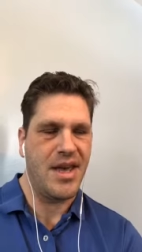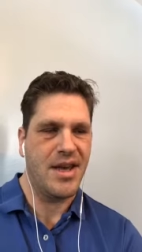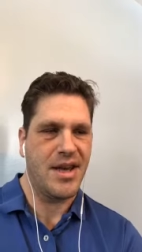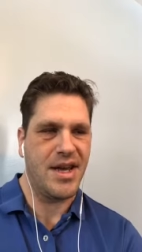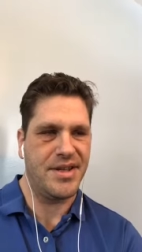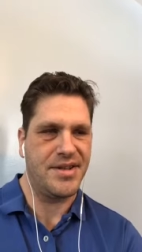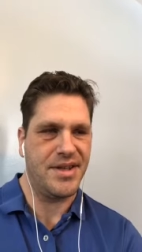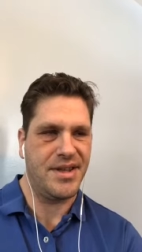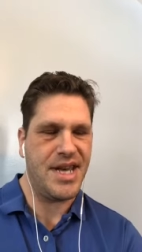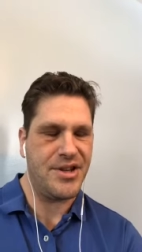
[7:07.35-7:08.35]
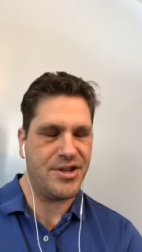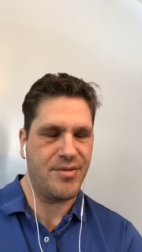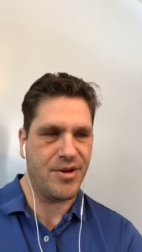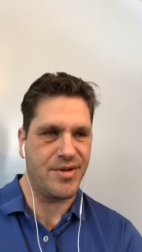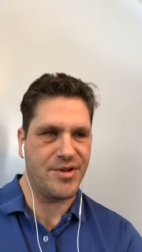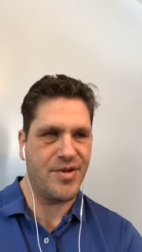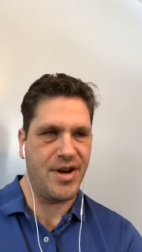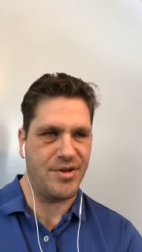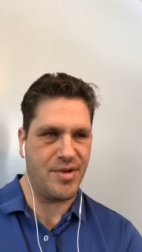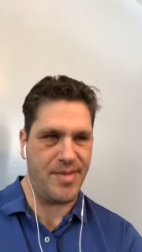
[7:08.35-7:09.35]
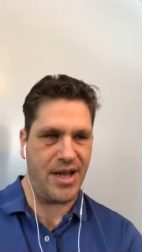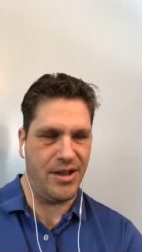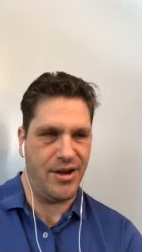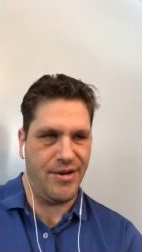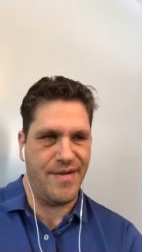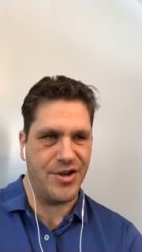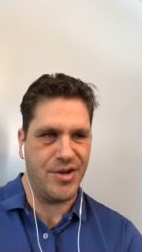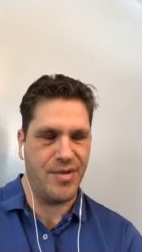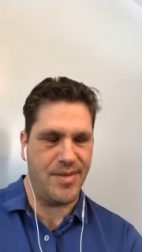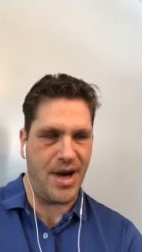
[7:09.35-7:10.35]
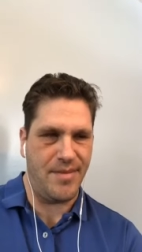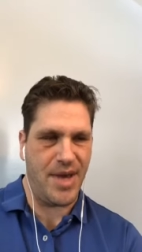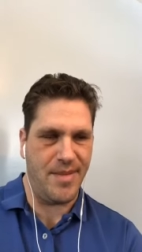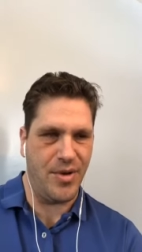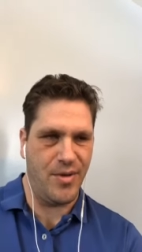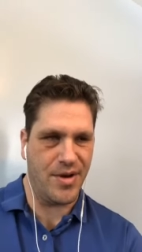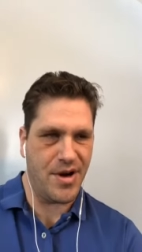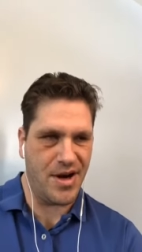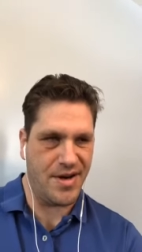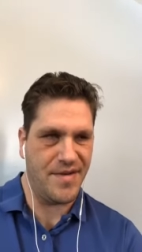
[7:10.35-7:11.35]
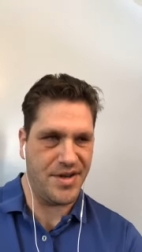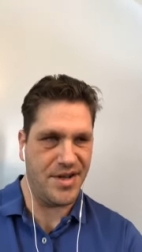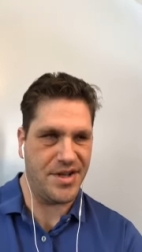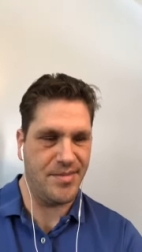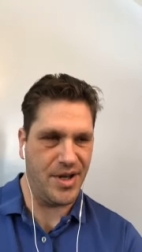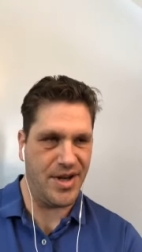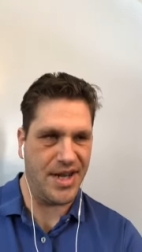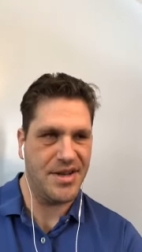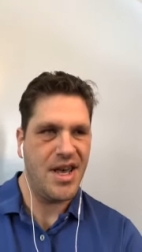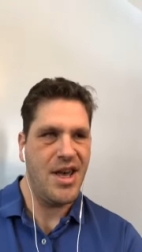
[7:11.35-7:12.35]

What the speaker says: because that just works with screeners. What about low vision? What about people with cognitive disabilities?